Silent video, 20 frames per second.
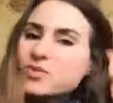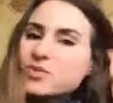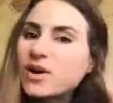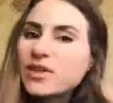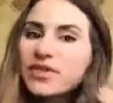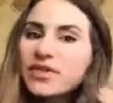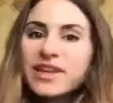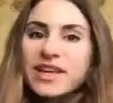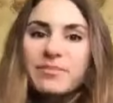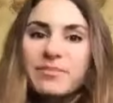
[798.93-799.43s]

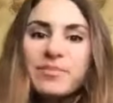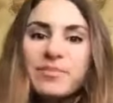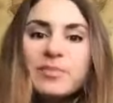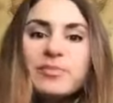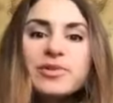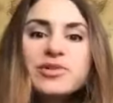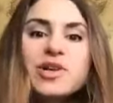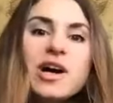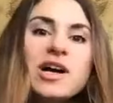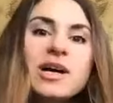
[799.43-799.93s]
One thing people
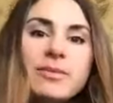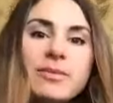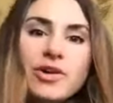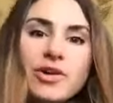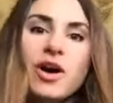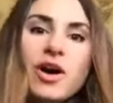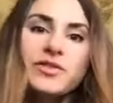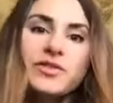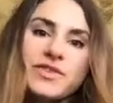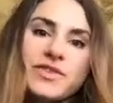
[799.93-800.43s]
talk about
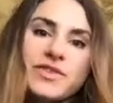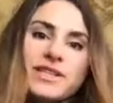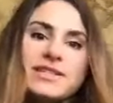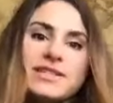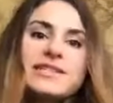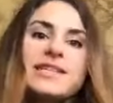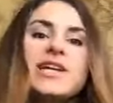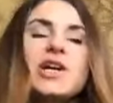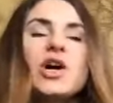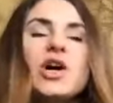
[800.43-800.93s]
confidence,
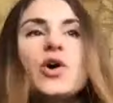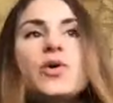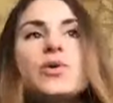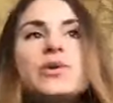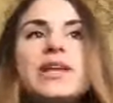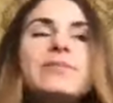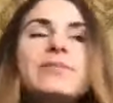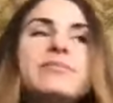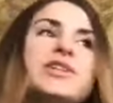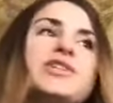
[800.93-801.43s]
like, "Oh,
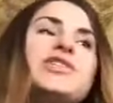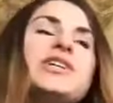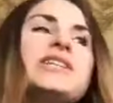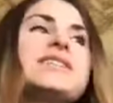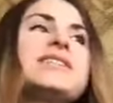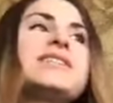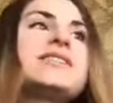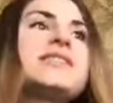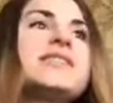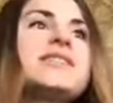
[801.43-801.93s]
let me
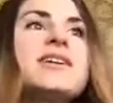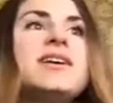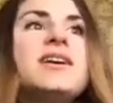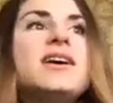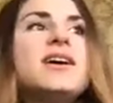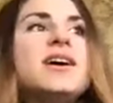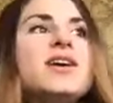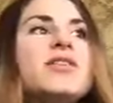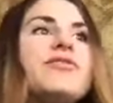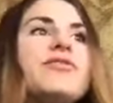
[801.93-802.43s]
just
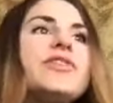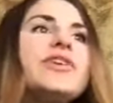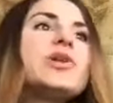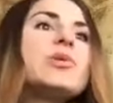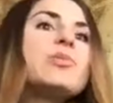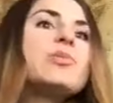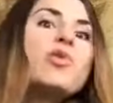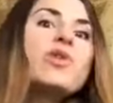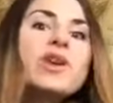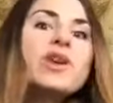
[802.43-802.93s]
feel
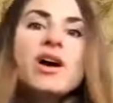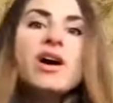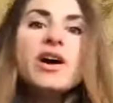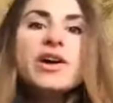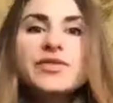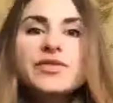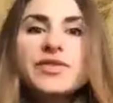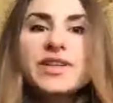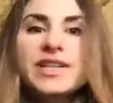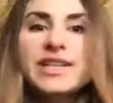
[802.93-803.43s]
more
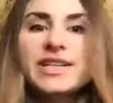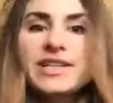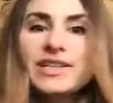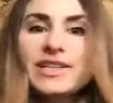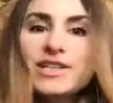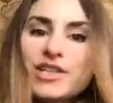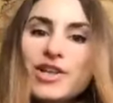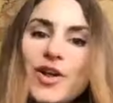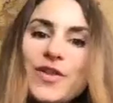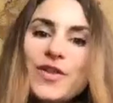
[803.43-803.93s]
confident"
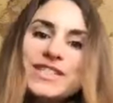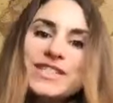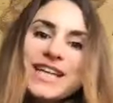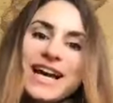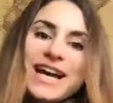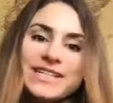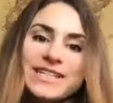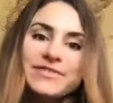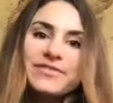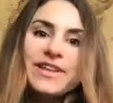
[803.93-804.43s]
and all this
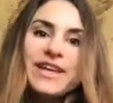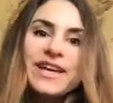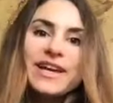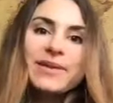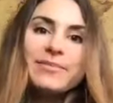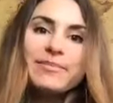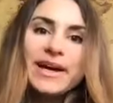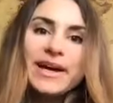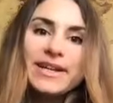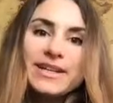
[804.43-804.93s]
kind of thing,
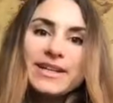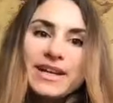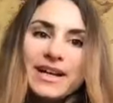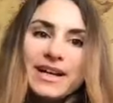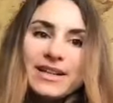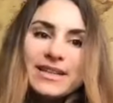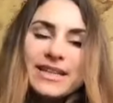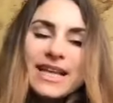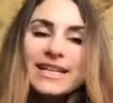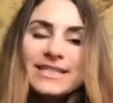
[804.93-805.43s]
but
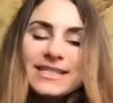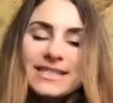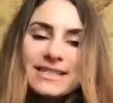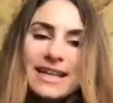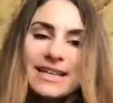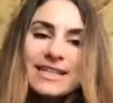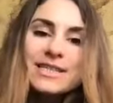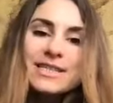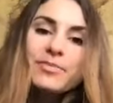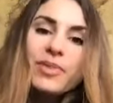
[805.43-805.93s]
that's
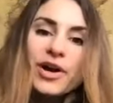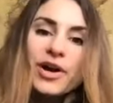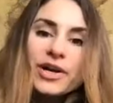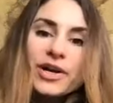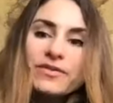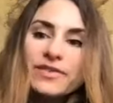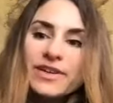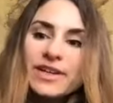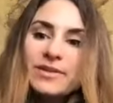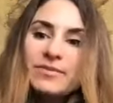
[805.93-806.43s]
that's a part
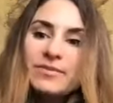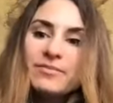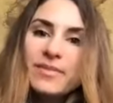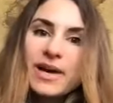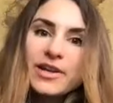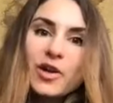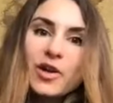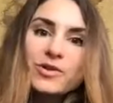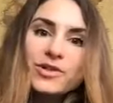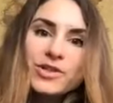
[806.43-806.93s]
of it
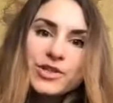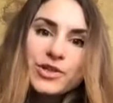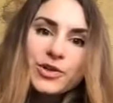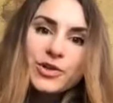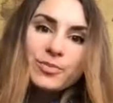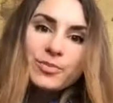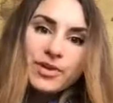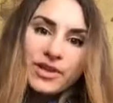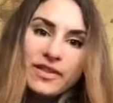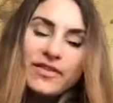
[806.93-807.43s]
and also
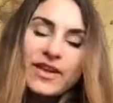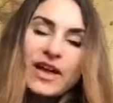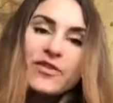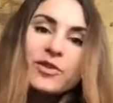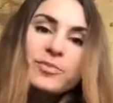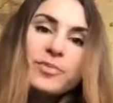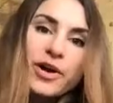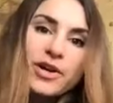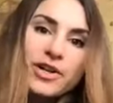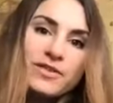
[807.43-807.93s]
but then the other
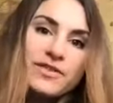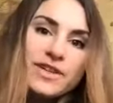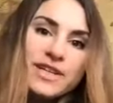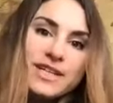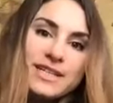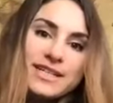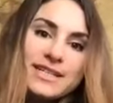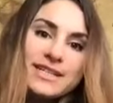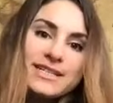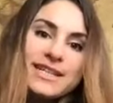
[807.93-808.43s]
part of it
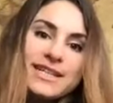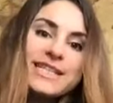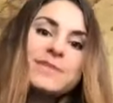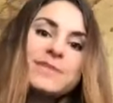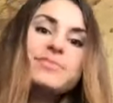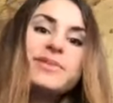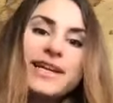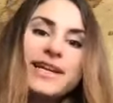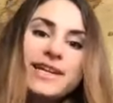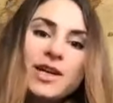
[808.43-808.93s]
is
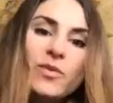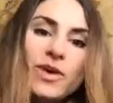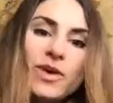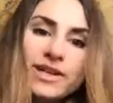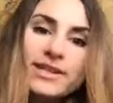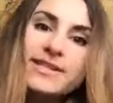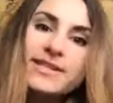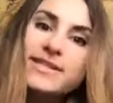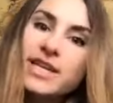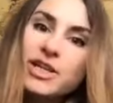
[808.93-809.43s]
explaining what it
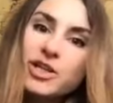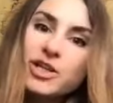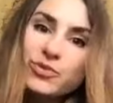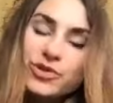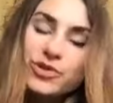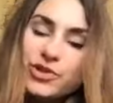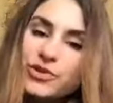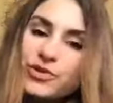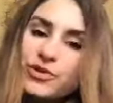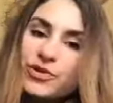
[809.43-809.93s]
is that you
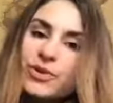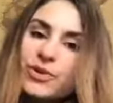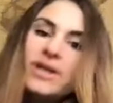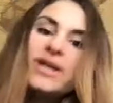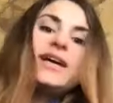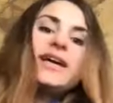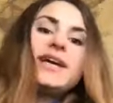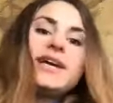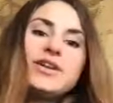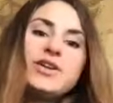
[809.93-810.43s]
do
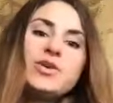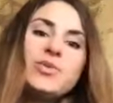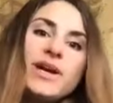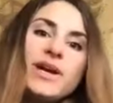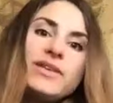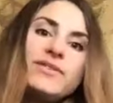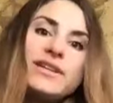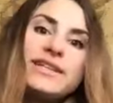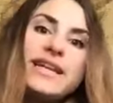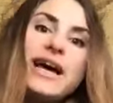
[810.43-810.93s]
in a way
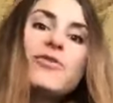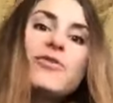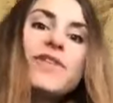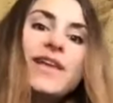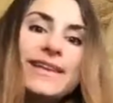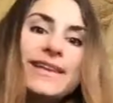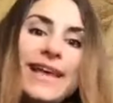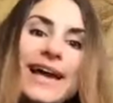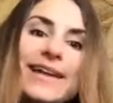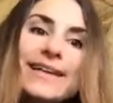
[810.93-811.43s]
that now they
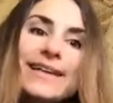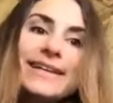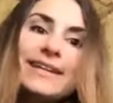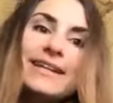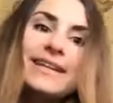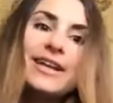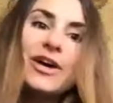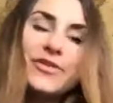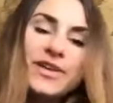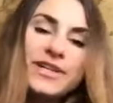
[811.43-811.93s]
get it and
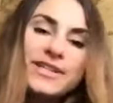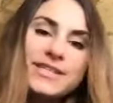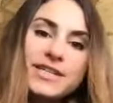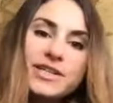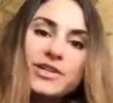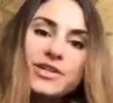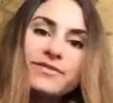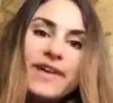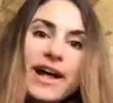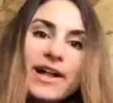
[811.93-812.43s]
now they see
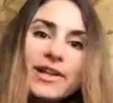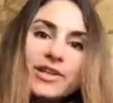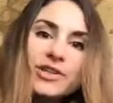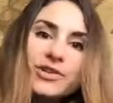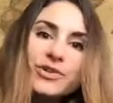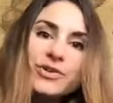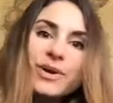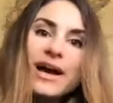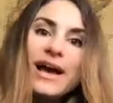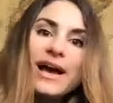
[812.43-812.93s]
your
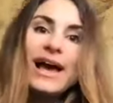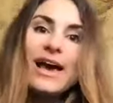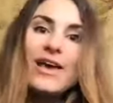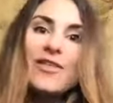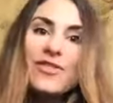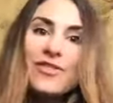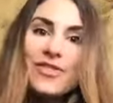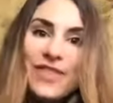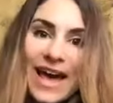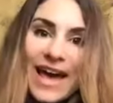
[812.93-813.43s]
value
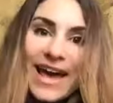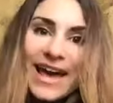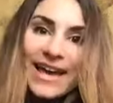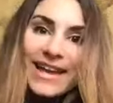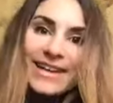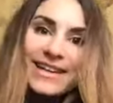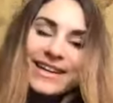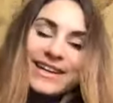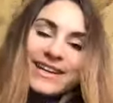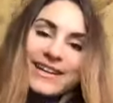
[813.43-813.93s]
and
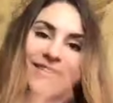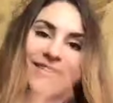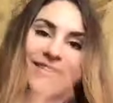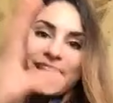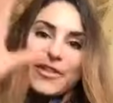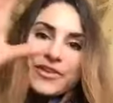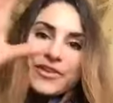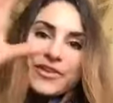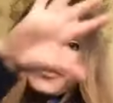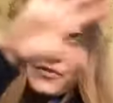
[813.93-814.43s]
then the
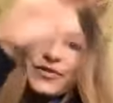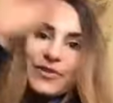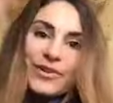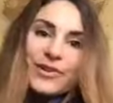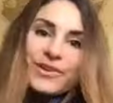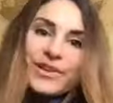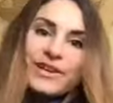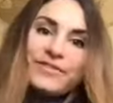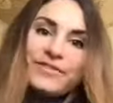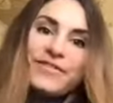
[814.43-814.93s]
other
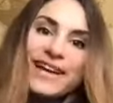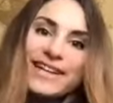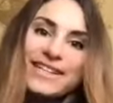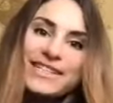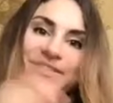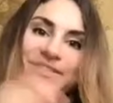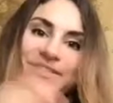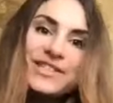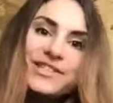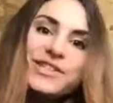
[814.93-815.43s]
full effect of
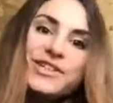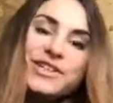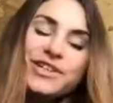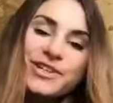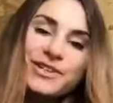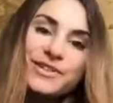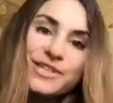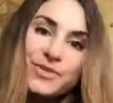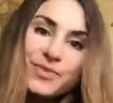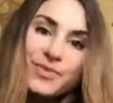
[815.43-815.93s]
that
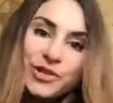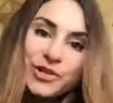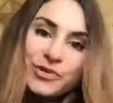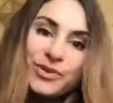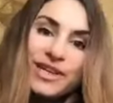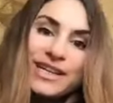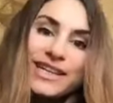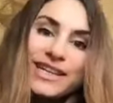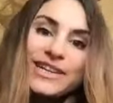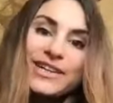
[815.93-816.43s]
circle is when you
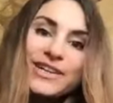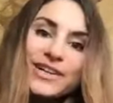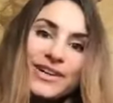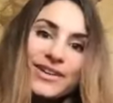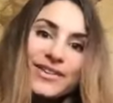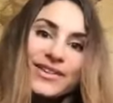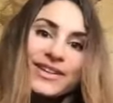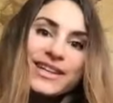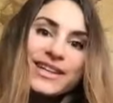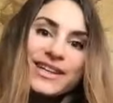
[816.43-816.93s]
hear
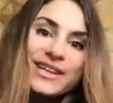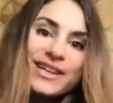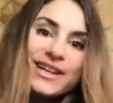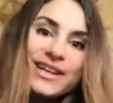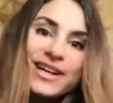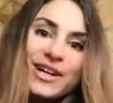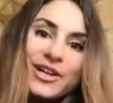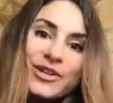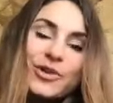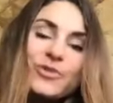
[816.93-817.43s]
the
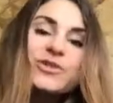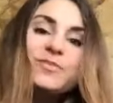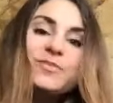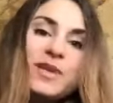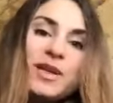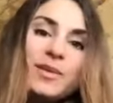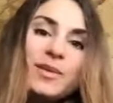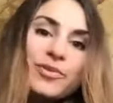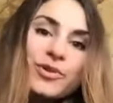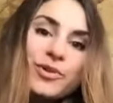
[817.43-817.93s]
those
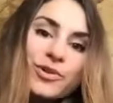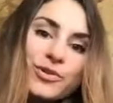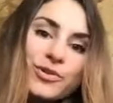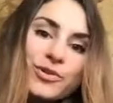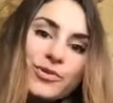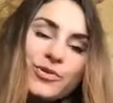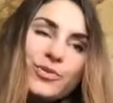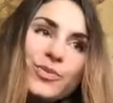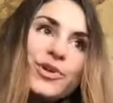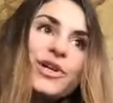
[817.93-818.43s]
people
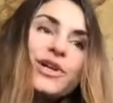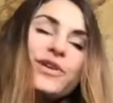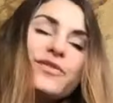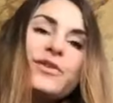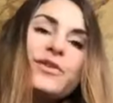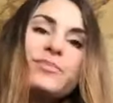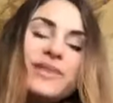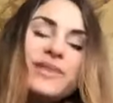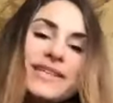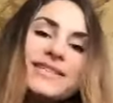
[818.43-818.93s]
who work for
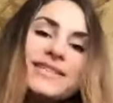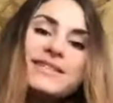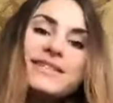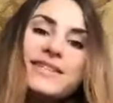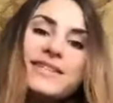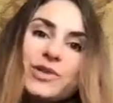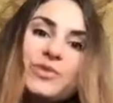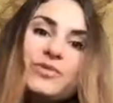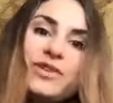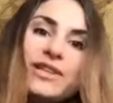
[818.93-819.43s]
places that
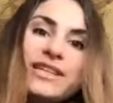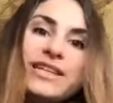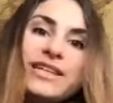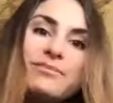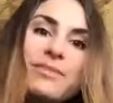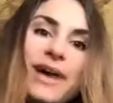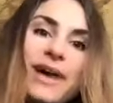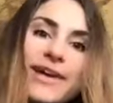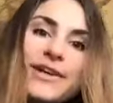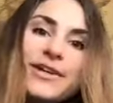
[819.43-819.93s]
you really
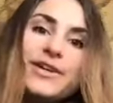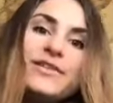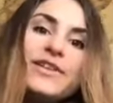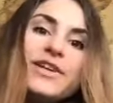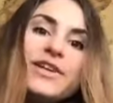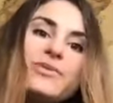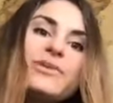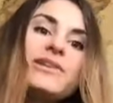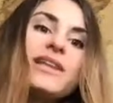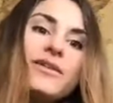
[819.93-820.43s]
admire that
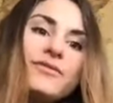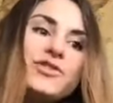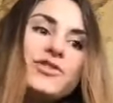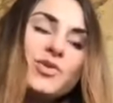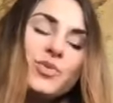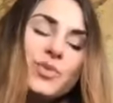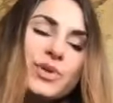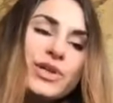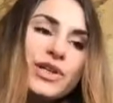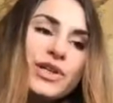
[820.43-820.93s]
you'd love to
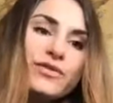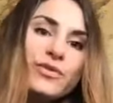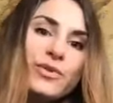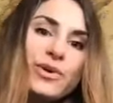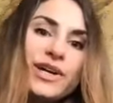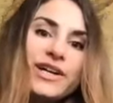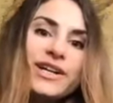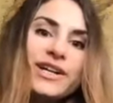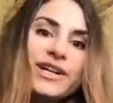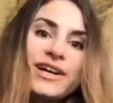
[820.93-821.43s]
work
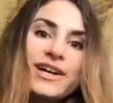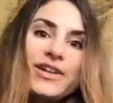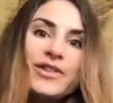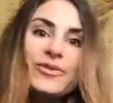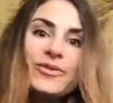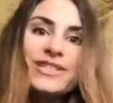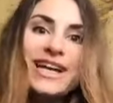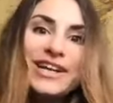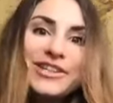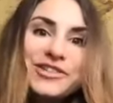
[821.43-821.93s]
for those
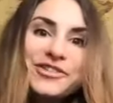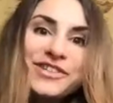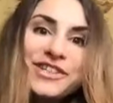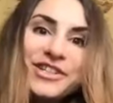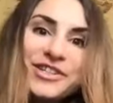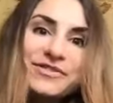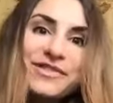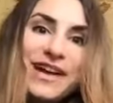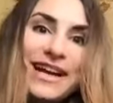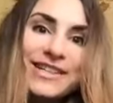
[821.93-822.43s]
country
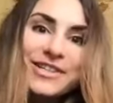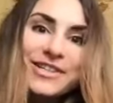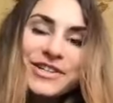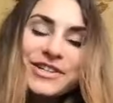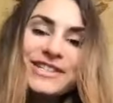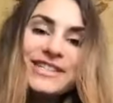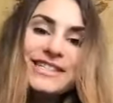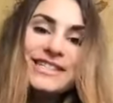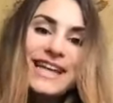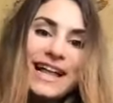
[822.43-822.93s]

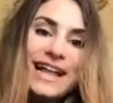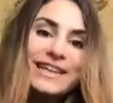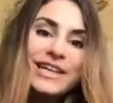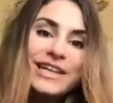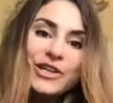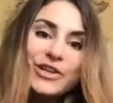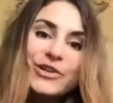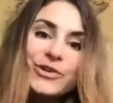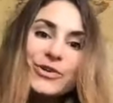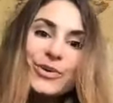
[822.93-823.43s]
directors telling
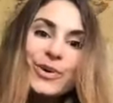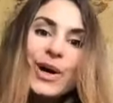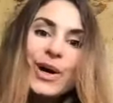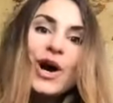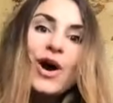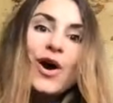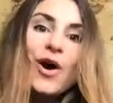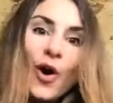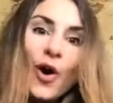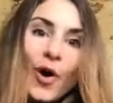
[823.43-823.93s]
you
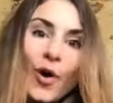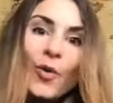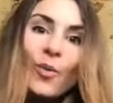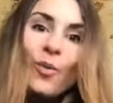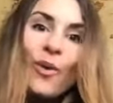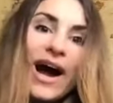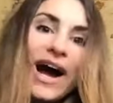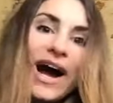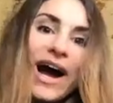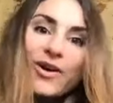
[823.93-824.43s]
oh
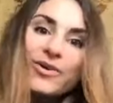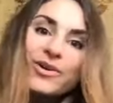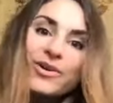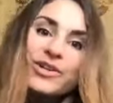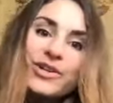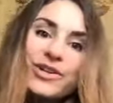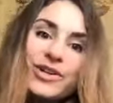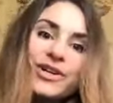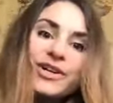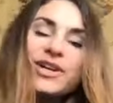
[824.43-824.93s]
wow
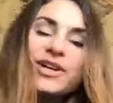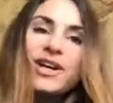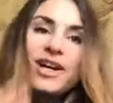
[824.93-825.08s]
you're